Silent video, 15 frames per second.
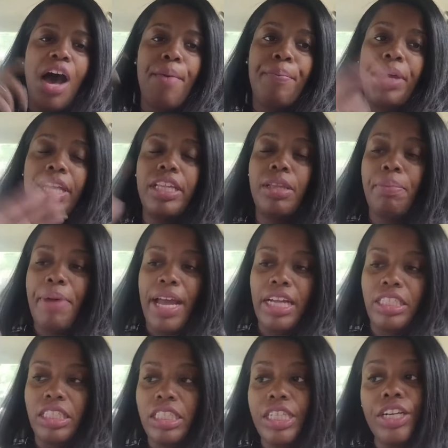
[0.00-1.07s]
pick the
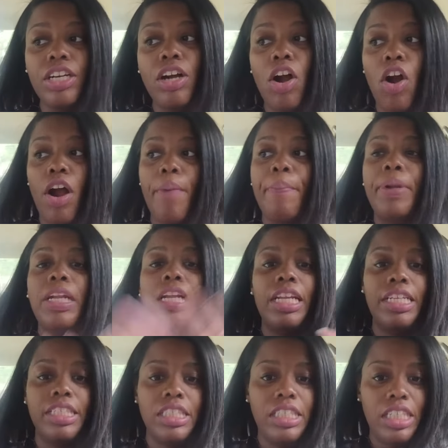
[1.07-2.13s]
patches. There are
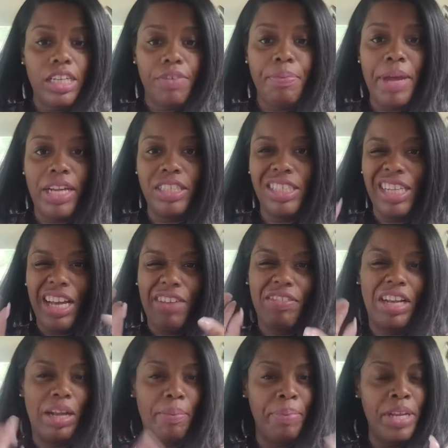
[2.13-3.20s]
plenty of patches. They have
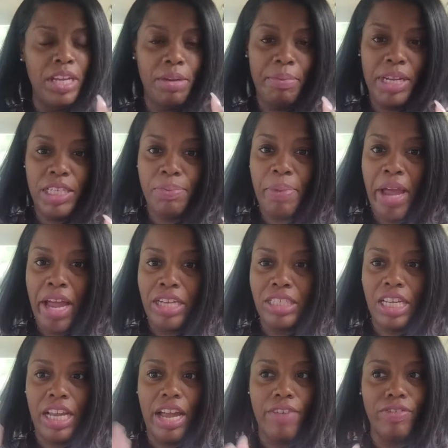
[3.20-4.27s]
like a PMS patch,
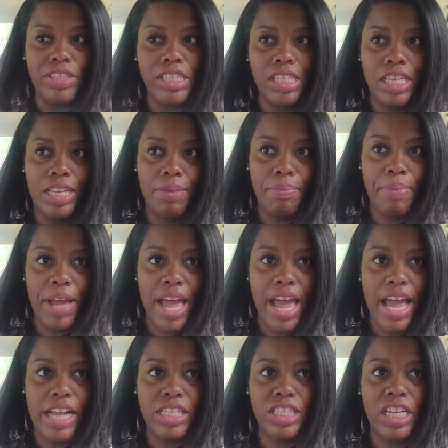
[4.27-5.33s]
they have a sleep
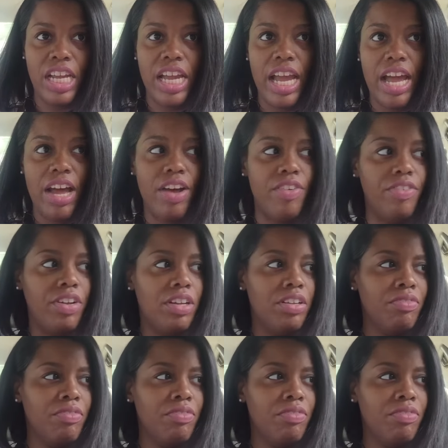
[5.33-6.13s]
patch, they have